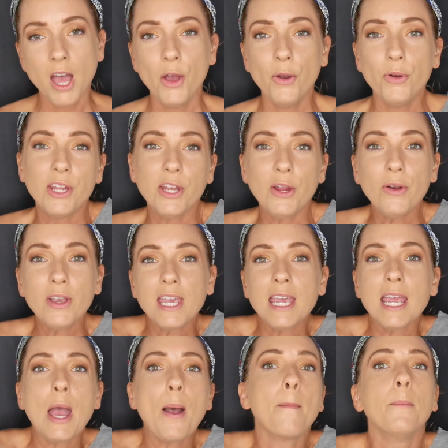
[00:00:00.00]
Okie
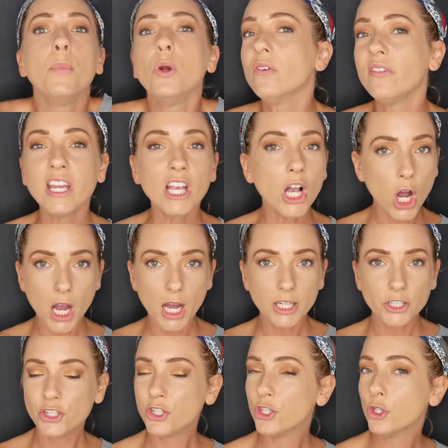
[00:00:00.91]
dokie, moving
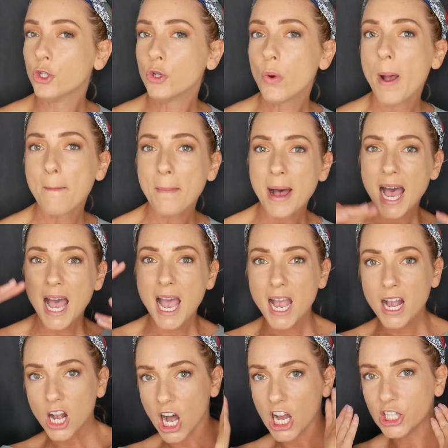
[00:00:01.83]
on to
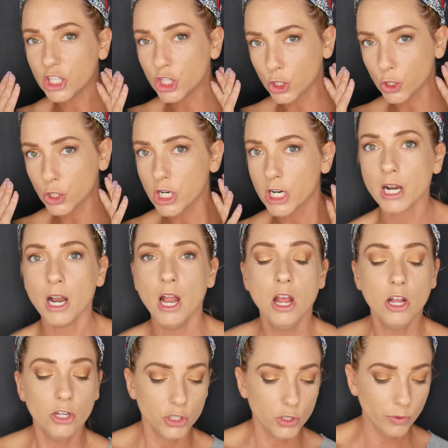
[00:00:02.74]
my contour.
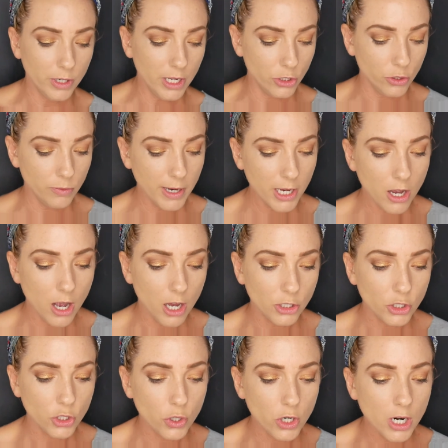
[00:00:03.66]
So when I do my
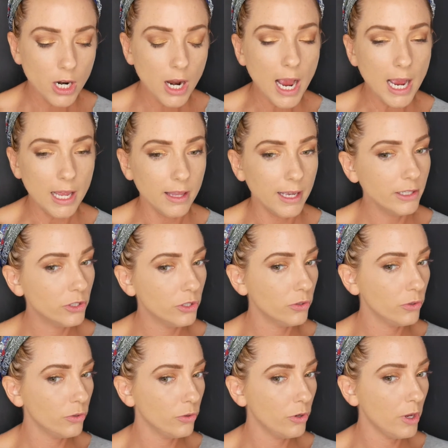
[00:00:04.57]
contour, I like
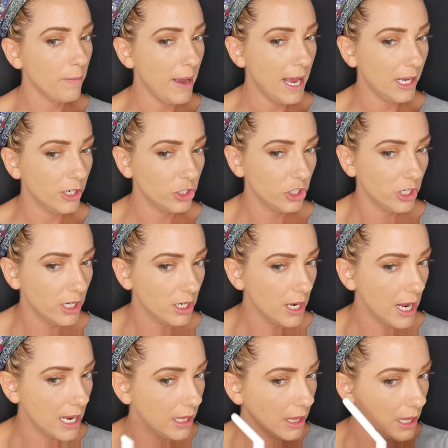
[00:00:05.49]
to imagine
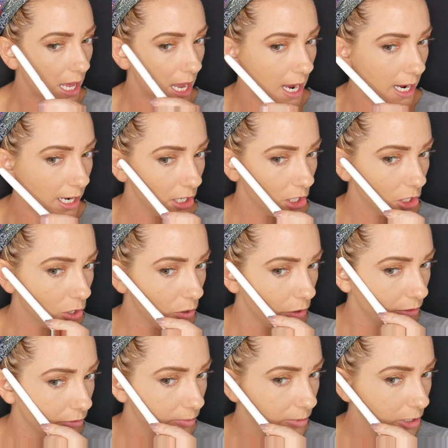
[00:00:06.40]
a line
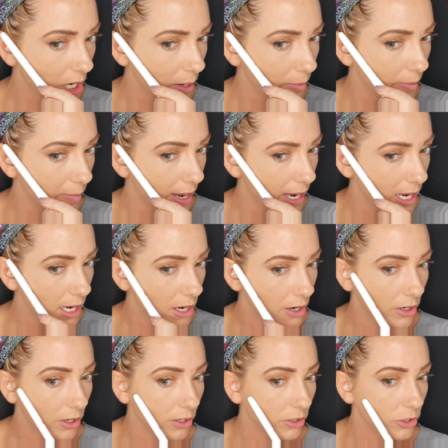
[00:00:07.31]
going from the top of my
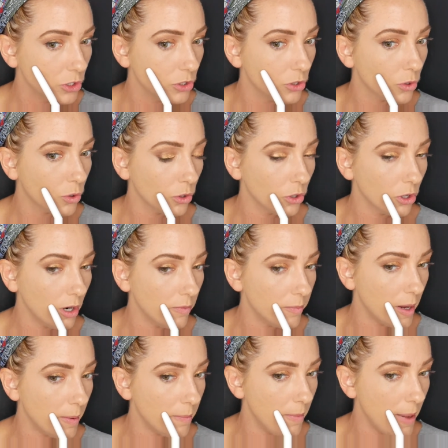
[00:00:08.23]
ear to the corner of
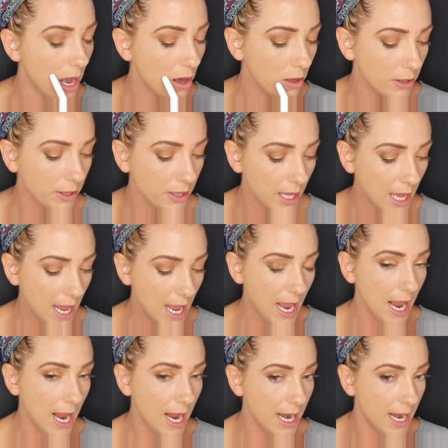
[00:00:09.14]
my mouth.
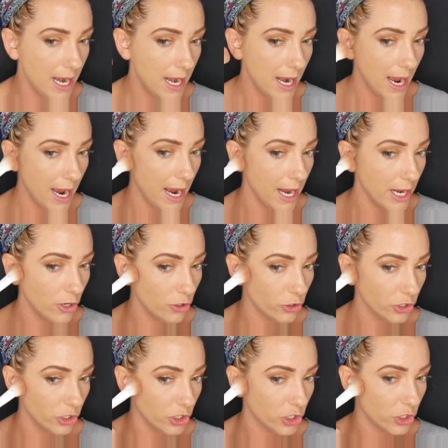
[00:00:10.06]
And I
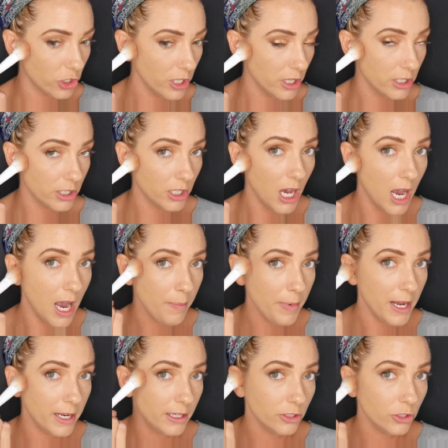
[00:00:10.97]
usually start at the
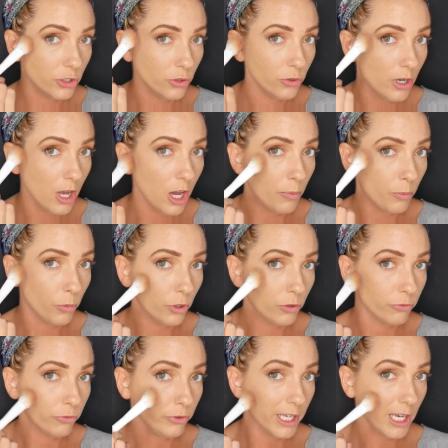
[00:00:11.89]
top and do an
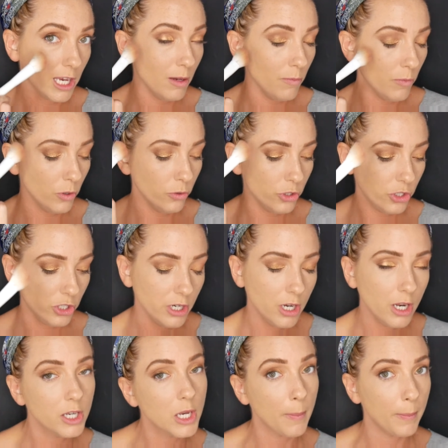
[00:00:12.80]
upward flicking
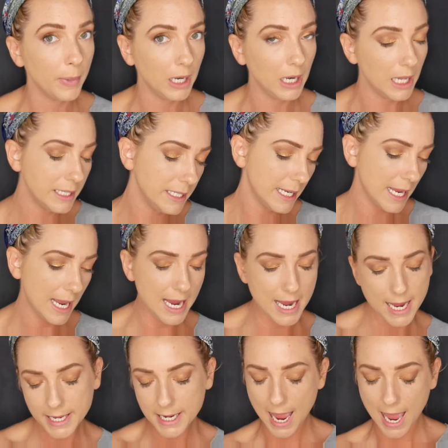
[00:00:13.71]
motion to blend
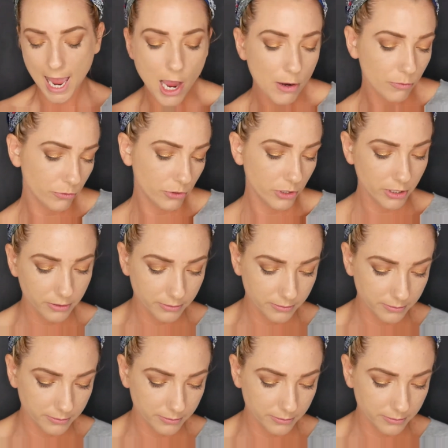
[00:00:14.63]
it out.